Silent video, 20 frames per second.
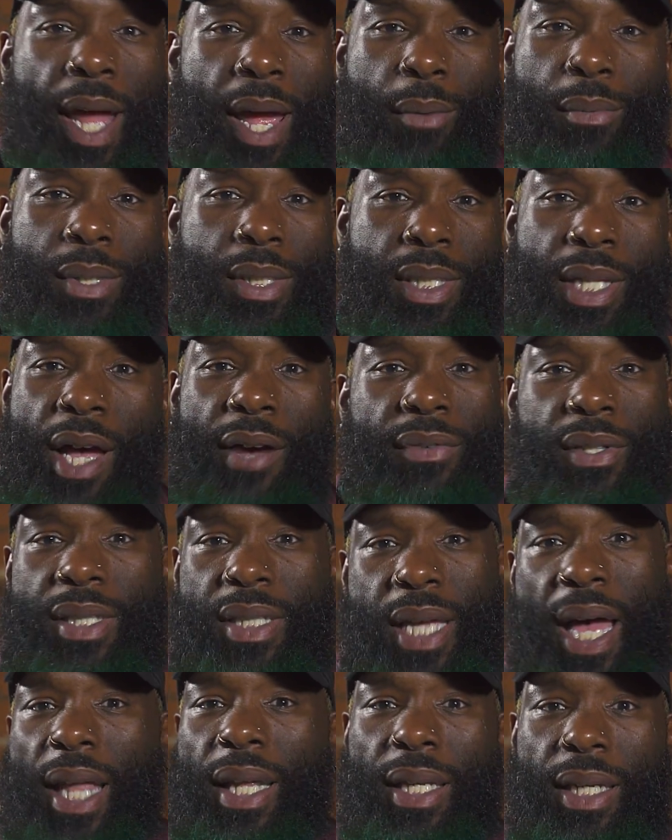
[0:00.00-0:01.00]
They was never
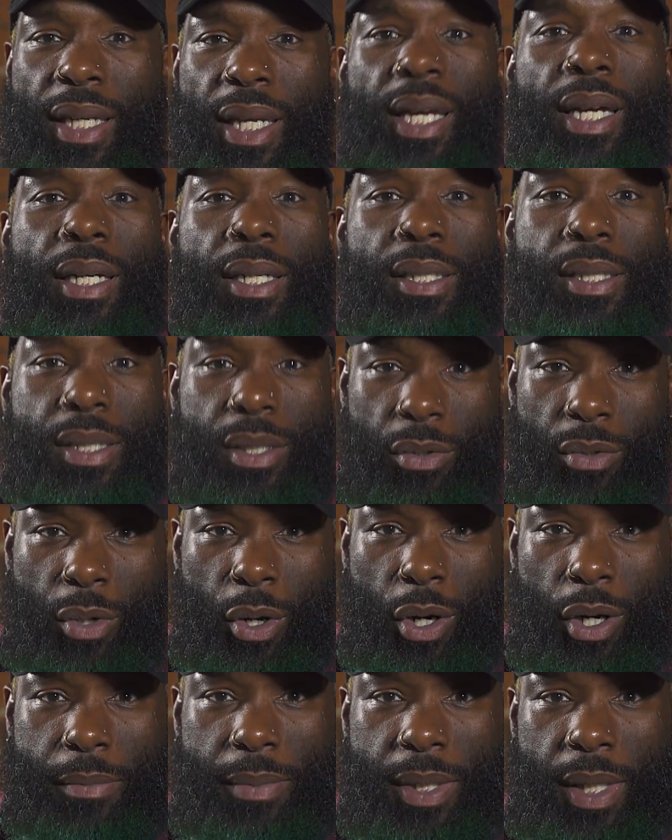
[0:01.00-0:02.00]
solid niggas. You
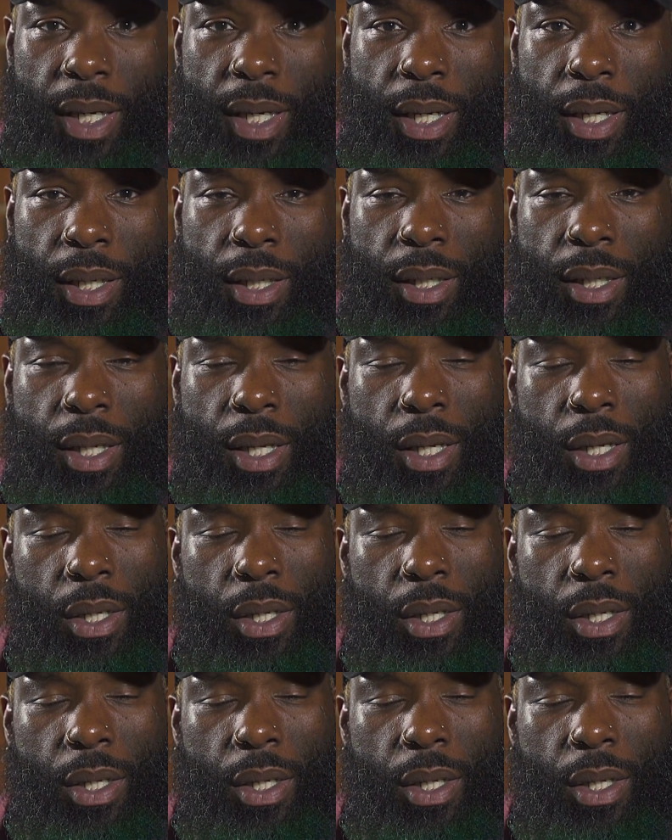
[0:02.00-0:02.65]
know what I'm saying?